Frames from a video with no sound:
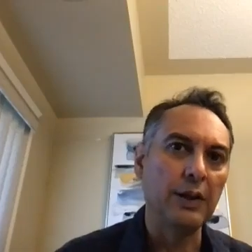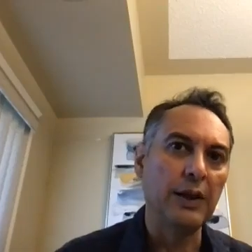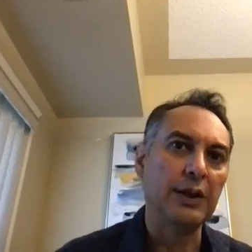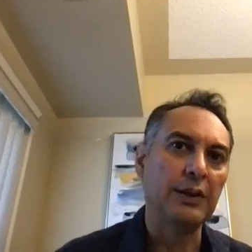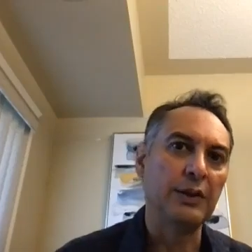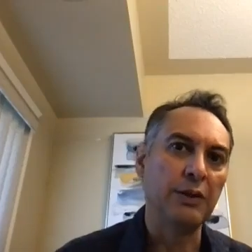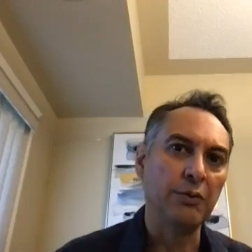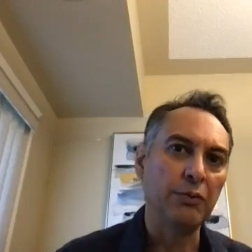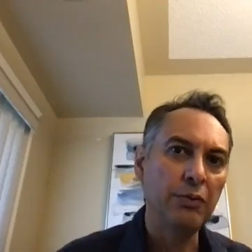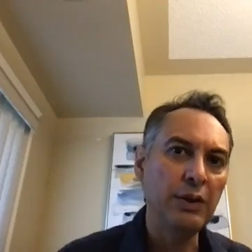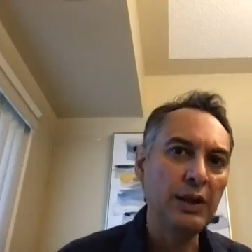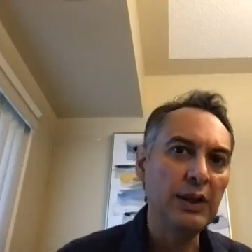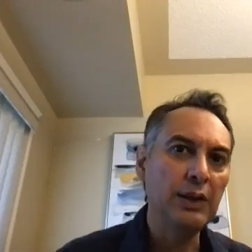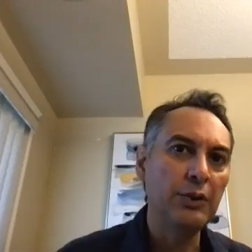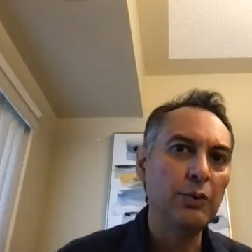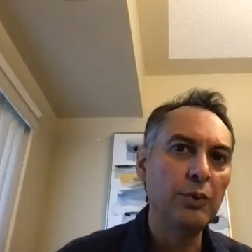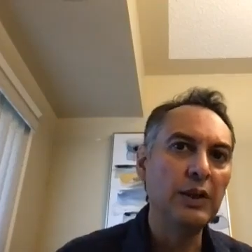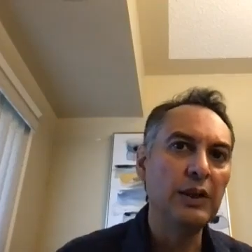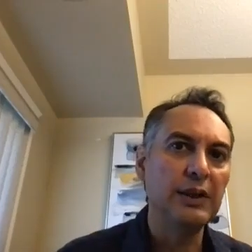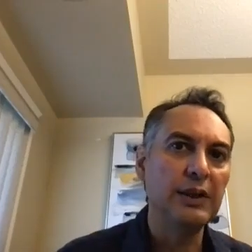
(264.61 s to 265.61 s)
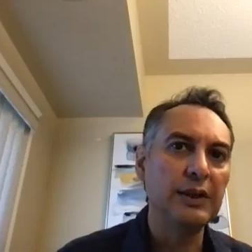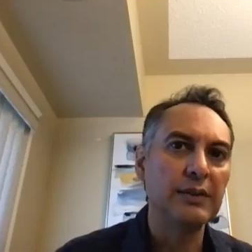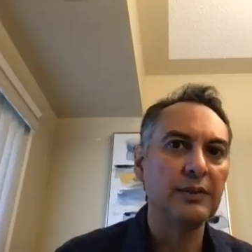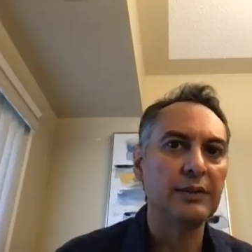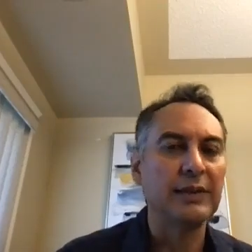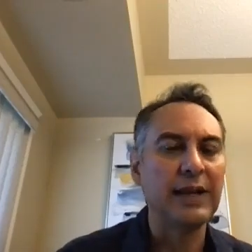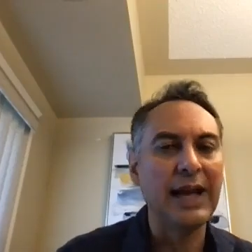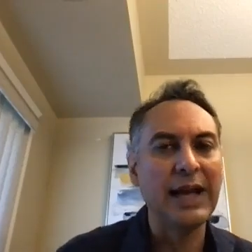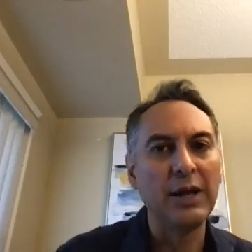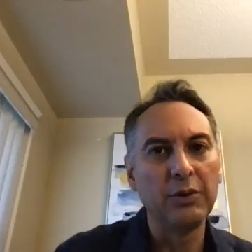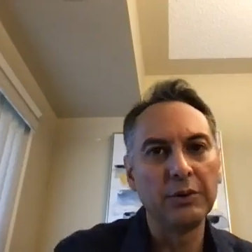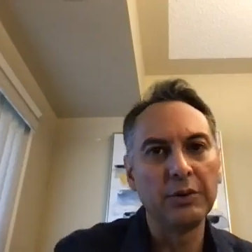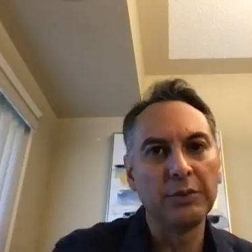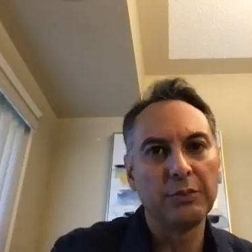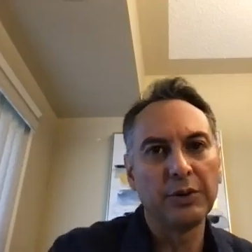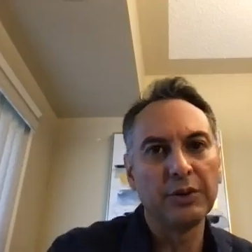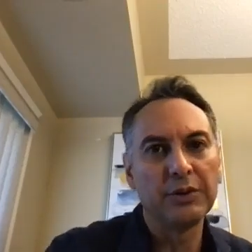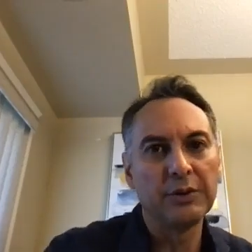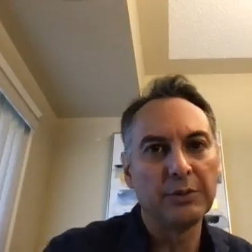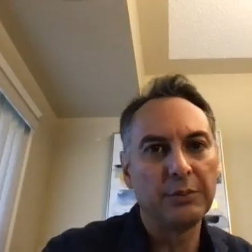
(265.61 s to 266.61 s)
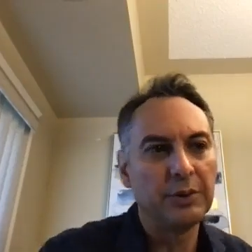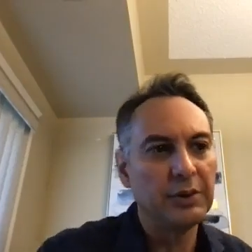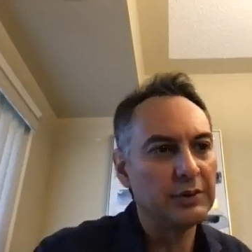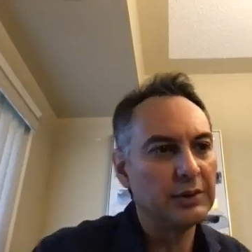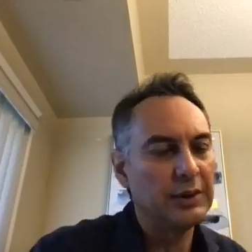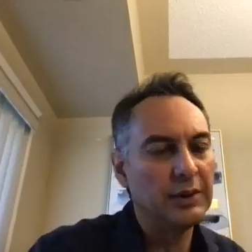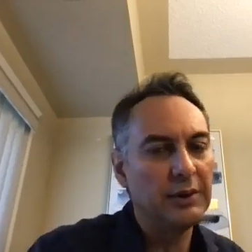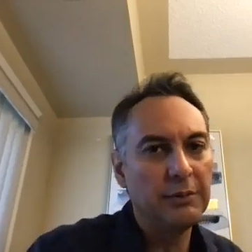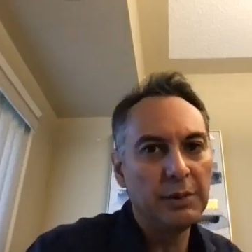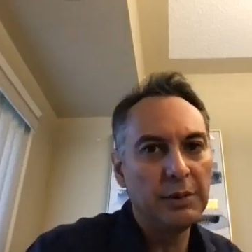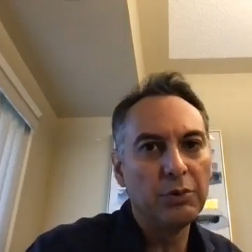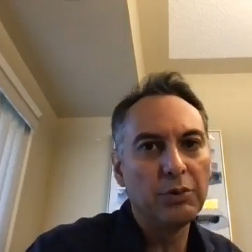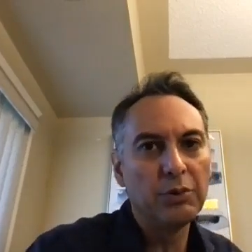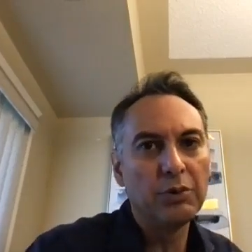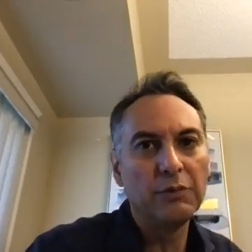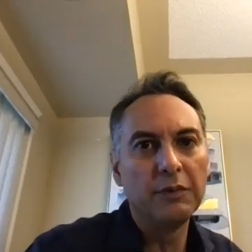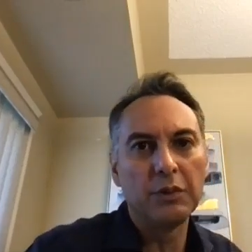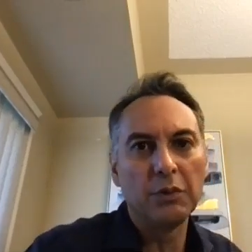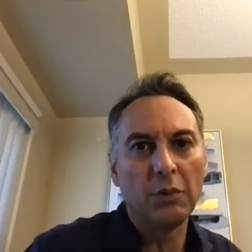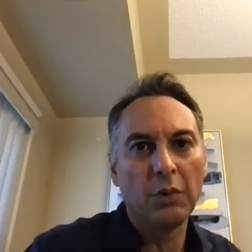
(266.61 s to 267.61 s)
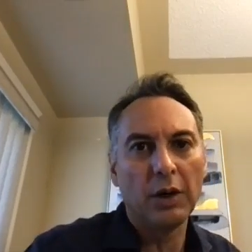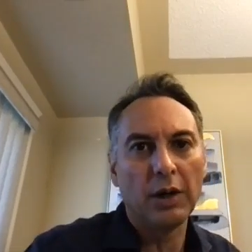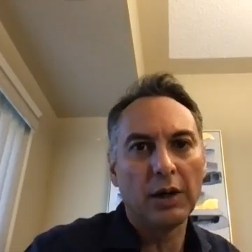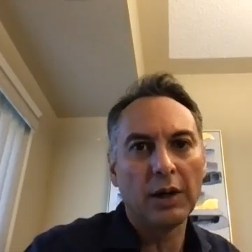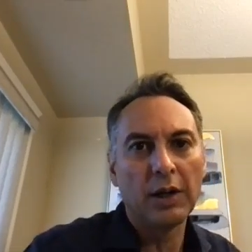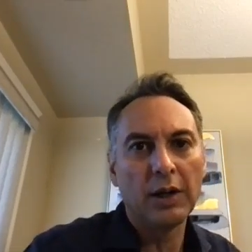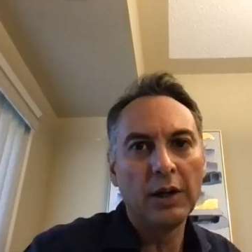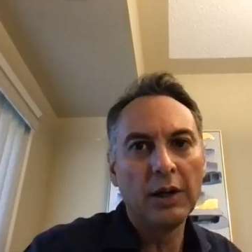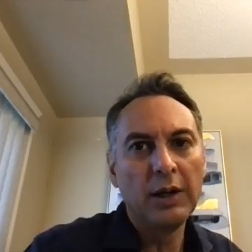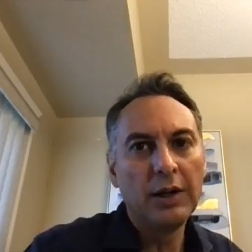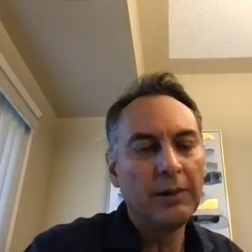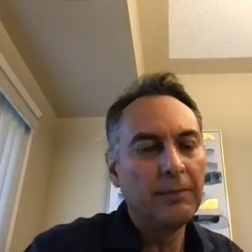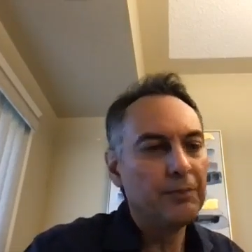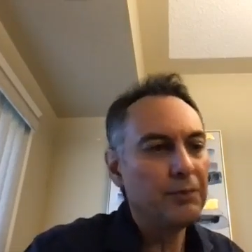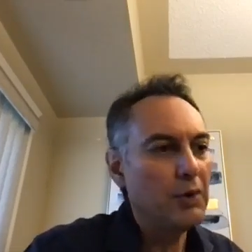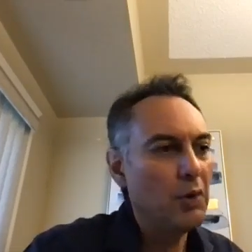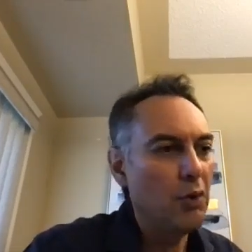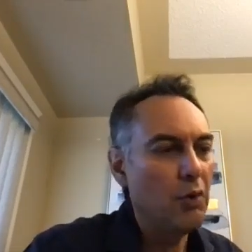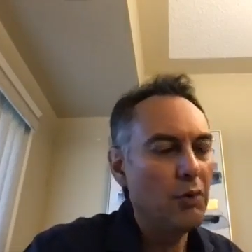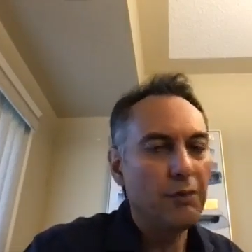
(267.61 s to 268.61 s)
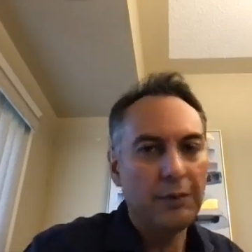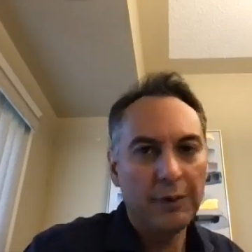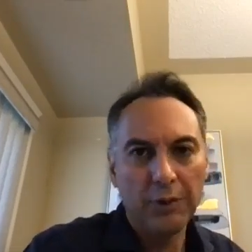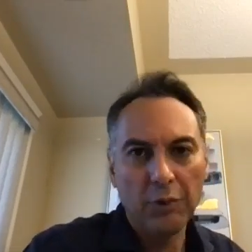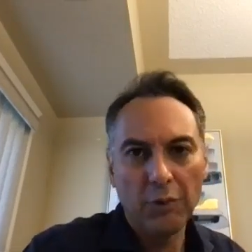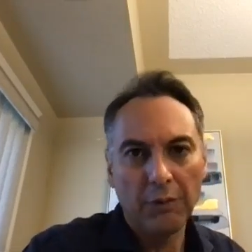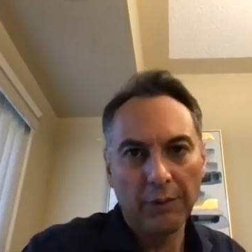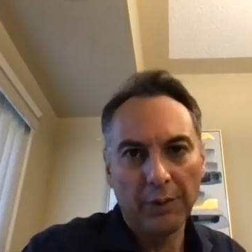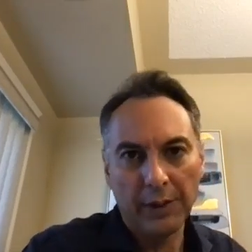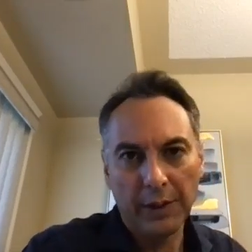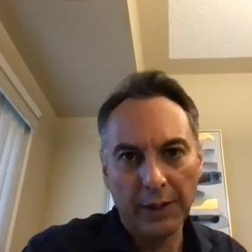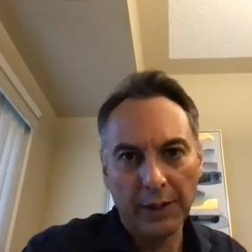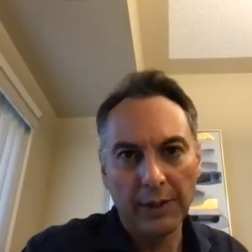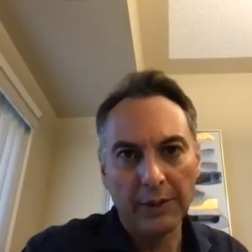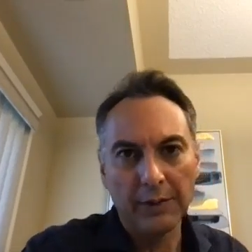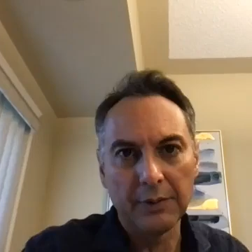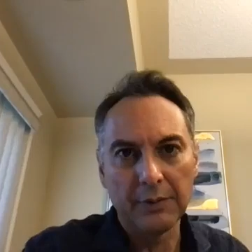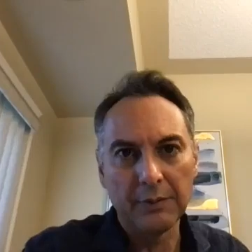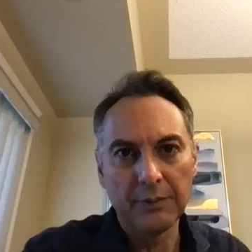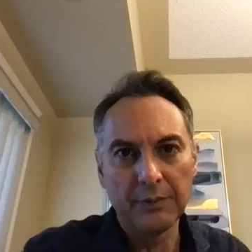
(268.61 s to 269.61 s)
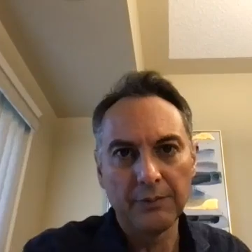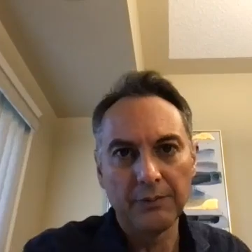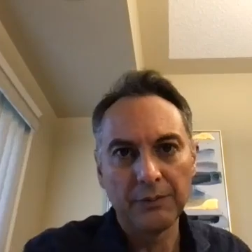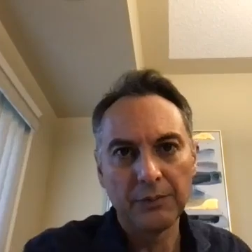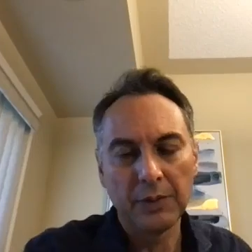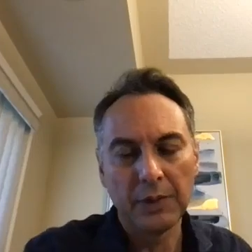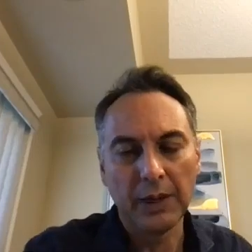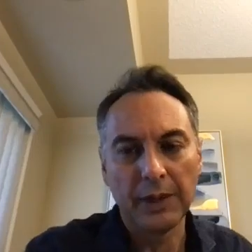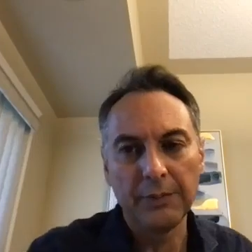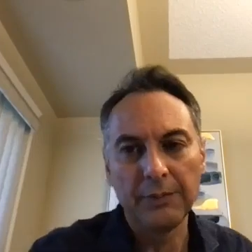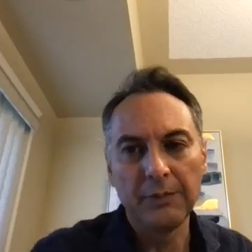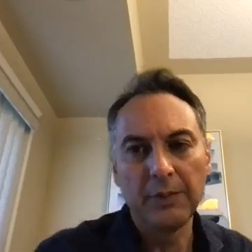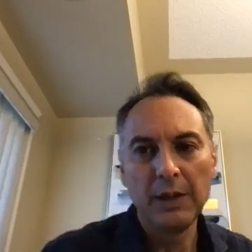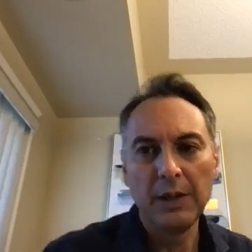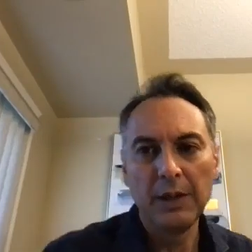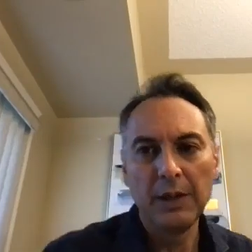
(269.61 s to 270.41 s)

Like, they're really, really sound principles, and they've been proven to work over and over again. Okay.